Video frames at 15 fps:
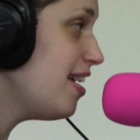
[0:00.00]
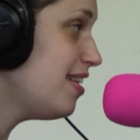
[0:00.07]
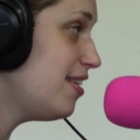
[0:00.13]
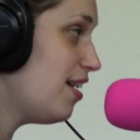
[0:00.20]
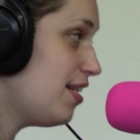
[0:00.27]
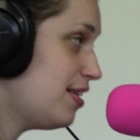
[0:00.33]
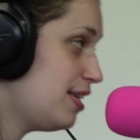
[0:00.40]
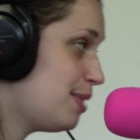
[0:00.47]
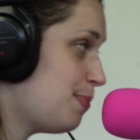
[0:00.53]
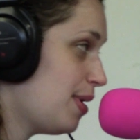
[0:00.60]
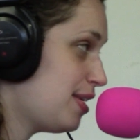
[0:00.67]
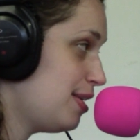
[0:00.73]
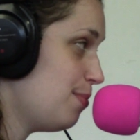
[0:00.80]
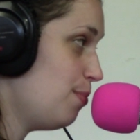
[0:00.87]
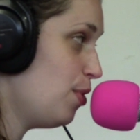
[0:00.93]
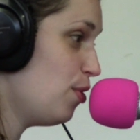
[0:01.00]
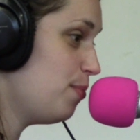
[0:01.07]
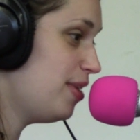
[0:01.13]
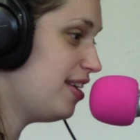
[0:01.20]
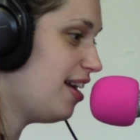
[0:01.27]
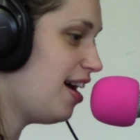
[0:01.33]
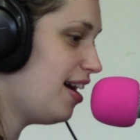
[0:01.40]
had an unexpected
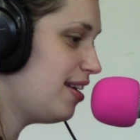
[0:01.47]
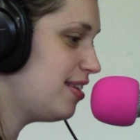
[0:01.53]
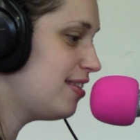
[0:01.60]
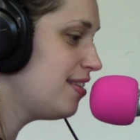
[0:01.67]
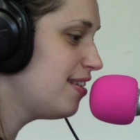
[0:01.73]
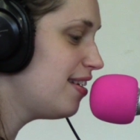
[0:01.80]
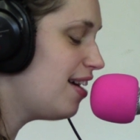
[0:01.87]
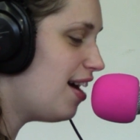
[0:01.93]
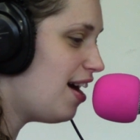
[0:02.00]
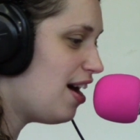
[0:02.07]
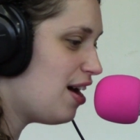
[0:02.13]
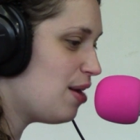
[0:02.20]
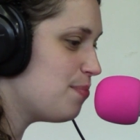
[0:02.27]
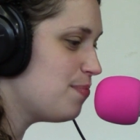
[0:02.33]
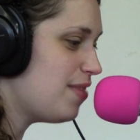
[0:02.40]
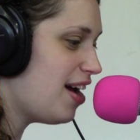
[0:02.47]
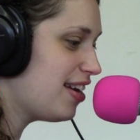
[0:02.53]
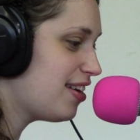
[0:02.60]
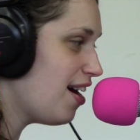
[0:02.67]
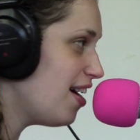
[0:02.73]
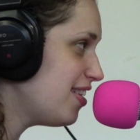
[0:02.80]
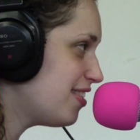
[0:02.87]
moment. I
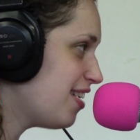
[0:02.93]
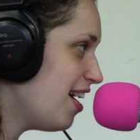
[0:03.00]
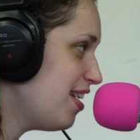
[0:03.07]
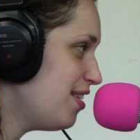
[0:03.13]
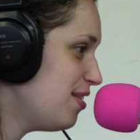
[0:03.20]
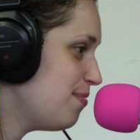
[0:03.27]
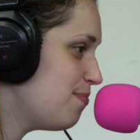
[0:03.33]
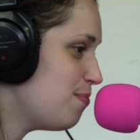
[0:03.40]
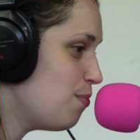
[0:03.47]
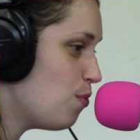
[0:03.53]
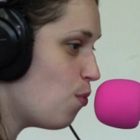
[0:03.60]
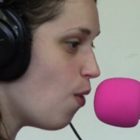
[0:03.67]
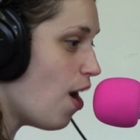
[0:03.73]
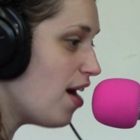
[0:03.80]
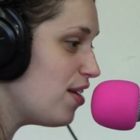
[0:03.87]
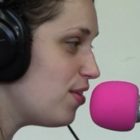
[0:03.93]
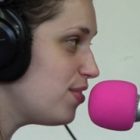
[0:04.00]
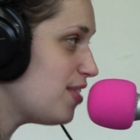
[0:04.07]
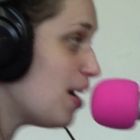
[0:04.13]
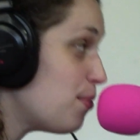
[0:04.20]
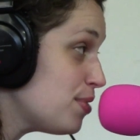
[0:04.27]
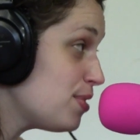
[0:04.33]
got kind of
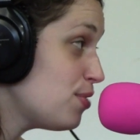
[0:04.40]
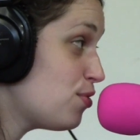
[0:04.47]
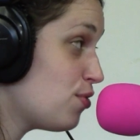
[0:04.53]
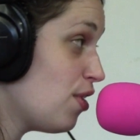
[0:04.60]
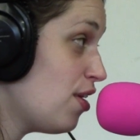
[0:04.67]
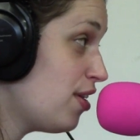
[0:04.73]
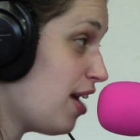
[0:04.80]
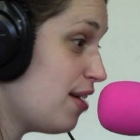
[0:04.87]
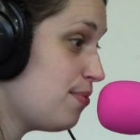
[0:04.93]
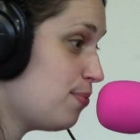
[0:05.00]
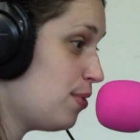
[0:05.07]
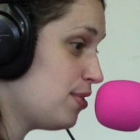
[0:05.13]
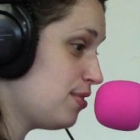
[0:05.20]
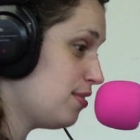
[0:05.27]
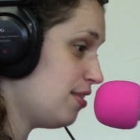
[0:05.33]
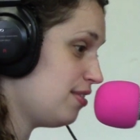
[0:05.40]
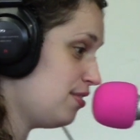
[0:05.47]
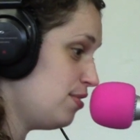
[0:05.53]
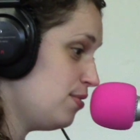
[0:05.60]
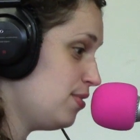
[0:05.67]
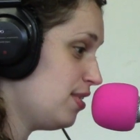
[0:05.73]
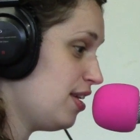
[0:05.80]
wild. I wasn't drunk. I wasn't
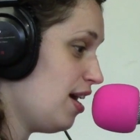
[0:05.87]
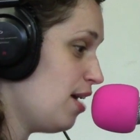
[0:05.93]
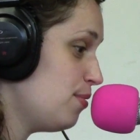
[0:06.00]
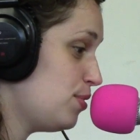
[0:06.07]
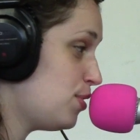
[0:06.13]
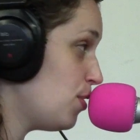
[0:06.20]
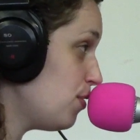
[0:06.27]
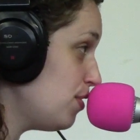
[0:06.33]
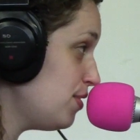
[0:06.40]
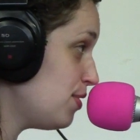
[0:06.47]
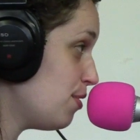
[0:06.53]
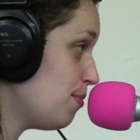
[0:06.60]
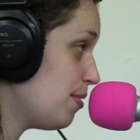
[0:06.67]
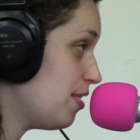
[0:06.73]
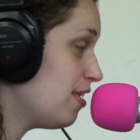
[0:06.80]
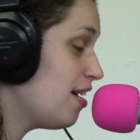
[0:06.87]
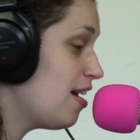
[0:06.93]
using it. I was totally sober.